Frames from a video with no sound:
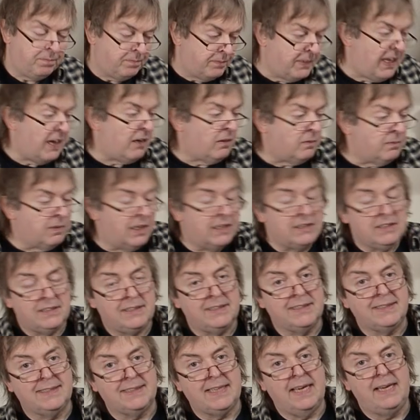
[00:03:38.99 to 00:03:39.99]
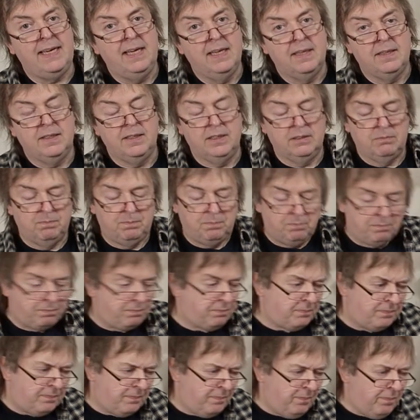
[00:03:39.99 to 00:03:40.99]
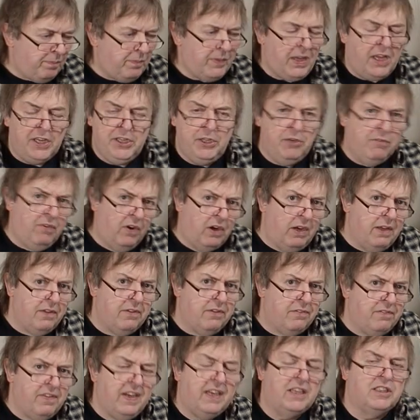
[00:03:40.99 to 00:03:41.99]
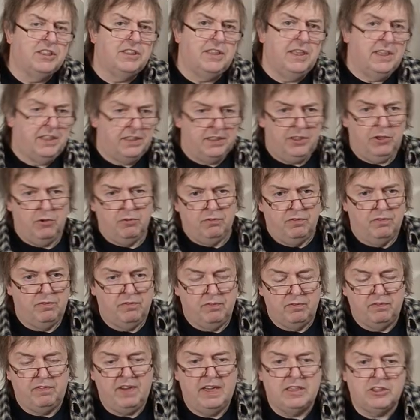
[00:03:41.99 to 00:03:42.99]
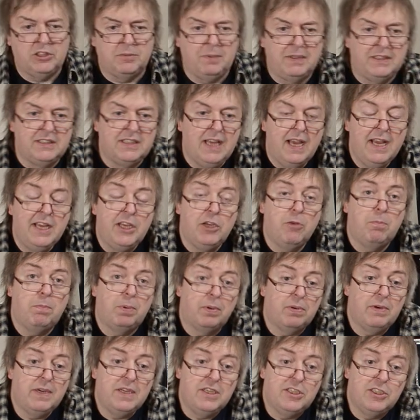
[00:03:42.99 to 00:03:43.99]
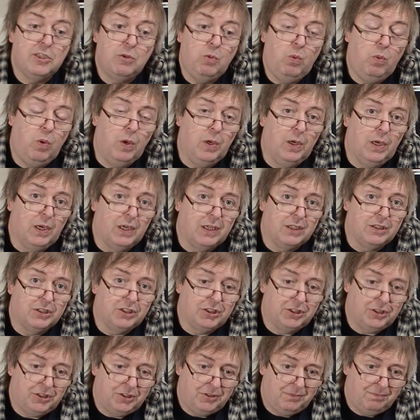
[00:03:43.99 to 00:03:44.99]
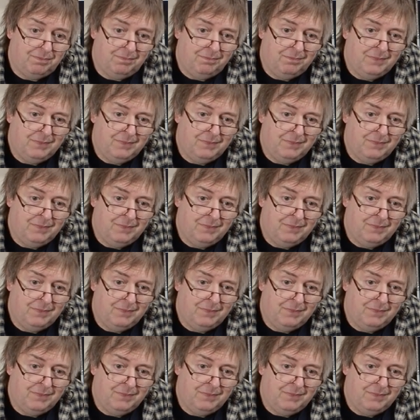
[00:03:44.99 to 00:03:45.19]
Now, let's just say that you've either fixed it, you've found some inks, your printer works.